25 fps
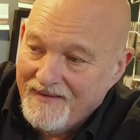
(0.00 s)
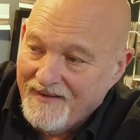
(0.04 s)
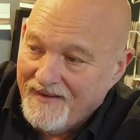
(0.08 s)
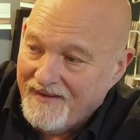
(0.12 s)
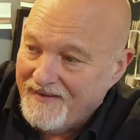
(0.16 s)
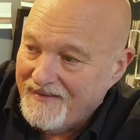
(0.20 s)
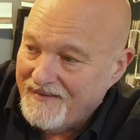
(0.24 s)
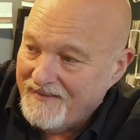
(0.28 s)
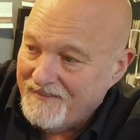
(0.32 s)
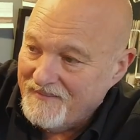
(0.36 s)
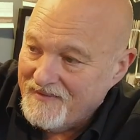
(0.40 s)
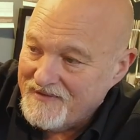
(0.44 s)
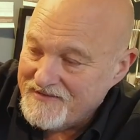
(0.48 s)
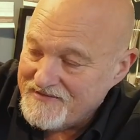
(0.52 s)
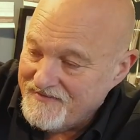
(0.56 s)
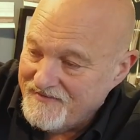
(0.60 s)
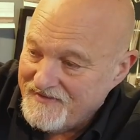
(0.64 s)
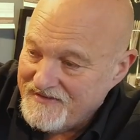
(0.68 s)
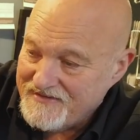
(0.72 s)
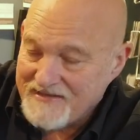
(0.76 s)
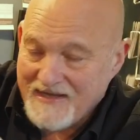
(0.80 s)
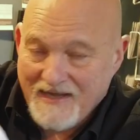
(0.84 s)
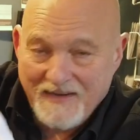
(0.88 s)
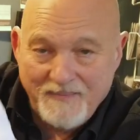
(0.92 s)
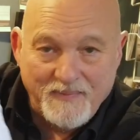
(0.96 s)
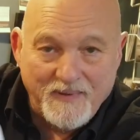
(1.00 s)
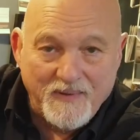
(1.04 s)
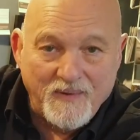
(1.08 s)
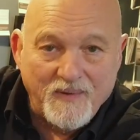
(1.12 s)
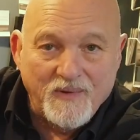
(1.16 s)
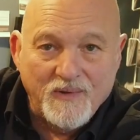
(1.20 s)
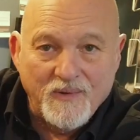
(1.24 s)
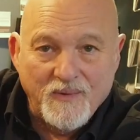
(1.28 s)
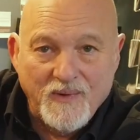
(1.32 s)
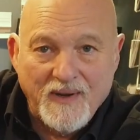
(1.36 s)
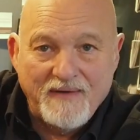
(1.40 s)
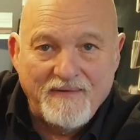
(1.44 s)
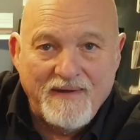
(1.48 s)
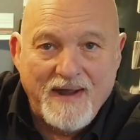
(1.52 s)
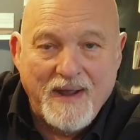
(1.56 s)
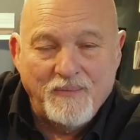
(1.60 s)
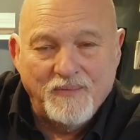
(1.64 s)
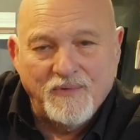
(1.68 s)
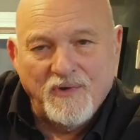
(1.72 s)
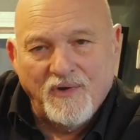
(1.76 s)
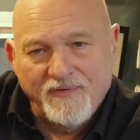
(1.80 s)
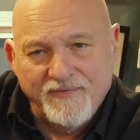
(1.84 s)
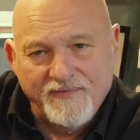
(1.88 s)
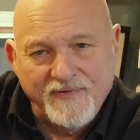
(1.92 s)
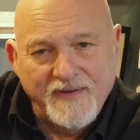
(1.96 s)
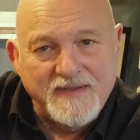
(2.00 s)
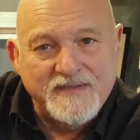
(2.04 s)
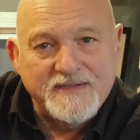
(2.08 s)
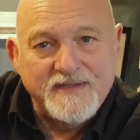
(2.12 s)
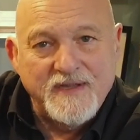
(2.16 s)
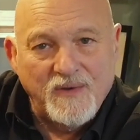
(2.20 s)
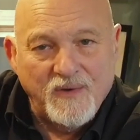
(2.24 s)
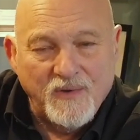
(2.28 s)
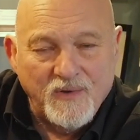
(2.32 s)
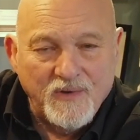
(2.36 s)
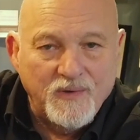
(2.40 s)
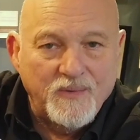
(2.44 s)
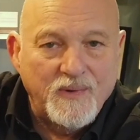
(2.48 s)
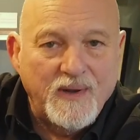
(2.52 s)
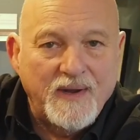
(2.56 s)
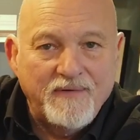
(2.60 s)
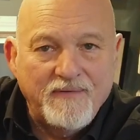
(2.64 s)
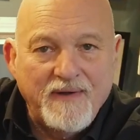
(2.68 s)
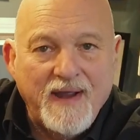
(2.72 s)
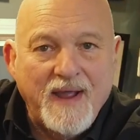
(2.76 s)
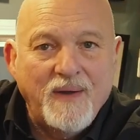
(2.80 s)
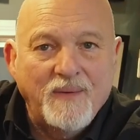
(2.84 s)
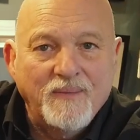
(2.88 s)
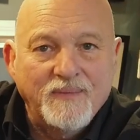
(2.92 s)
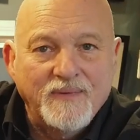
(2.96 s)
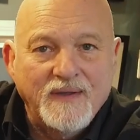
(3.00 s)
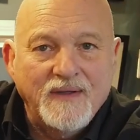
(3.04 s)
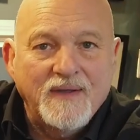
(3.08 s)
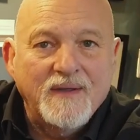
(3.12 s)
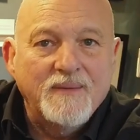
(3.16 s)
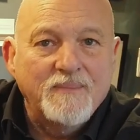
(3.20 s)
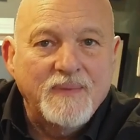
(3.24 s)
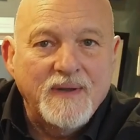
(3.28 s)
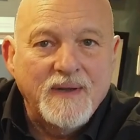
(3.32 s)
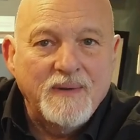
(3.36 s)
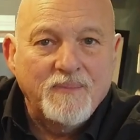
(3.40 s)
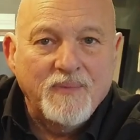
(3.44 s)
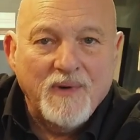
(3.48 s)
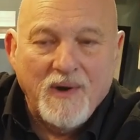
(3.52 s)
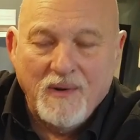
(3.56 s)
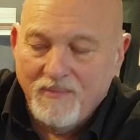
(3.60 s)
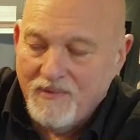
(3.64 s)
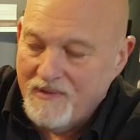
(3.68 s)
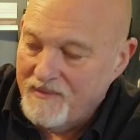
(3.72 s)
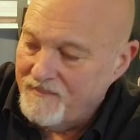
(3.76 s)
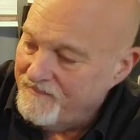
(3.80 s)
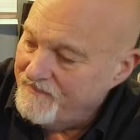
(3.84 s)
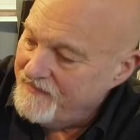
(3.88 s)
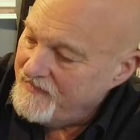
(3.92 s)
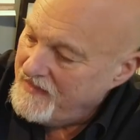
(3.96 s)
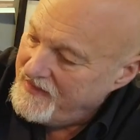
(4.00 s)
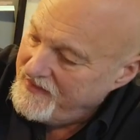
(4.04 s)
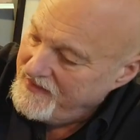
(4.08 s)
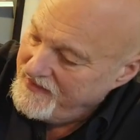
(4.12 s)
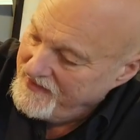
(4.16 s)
Whereas if you tape it all the way around or fix it all the way around, it can be a problem.